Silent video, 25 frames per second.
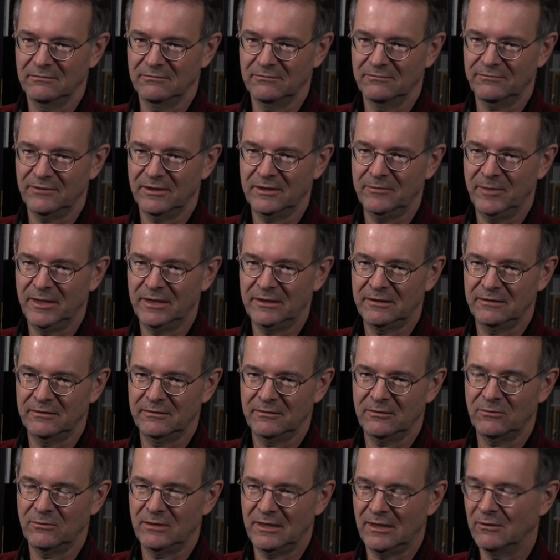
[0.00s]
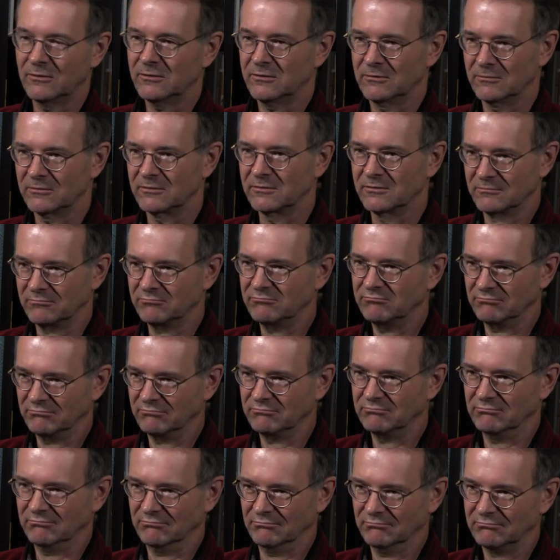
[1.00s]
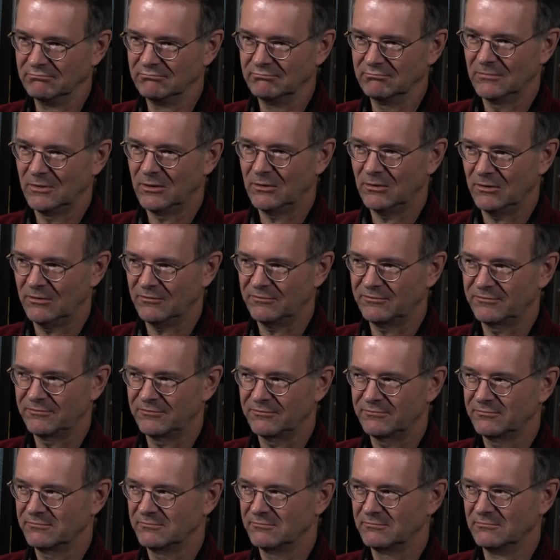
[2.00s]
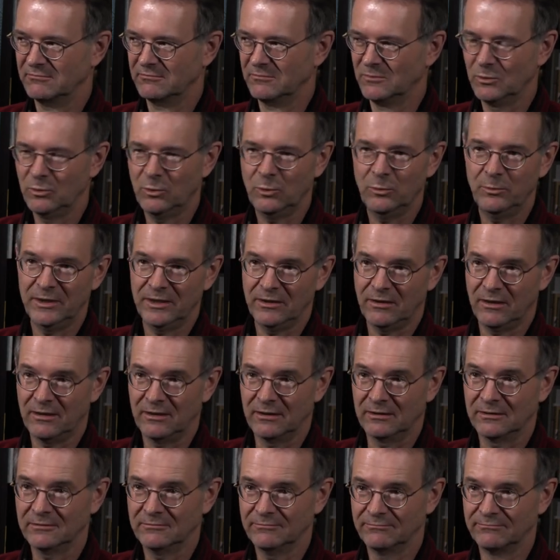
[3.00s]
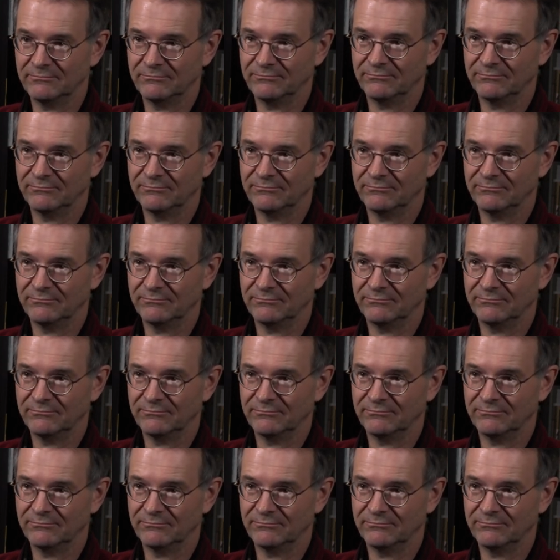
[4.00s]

fundamentally the whole outlook of who we are